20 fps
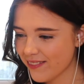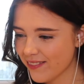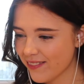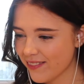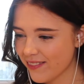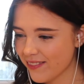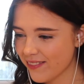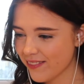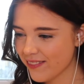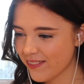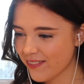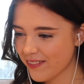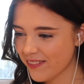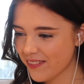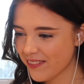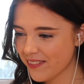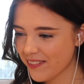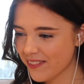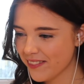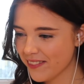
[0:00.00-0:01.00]

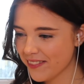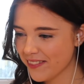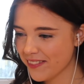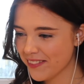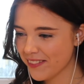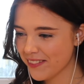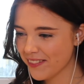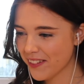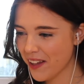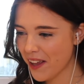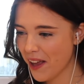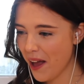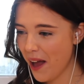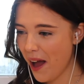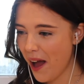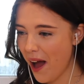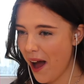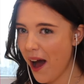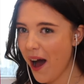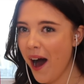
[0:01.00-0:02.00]

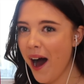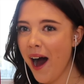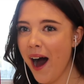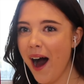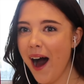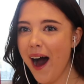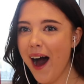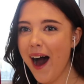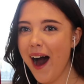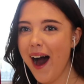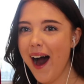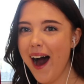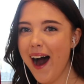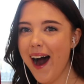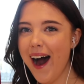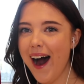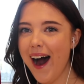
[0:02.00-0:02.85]
This person isn't speaking.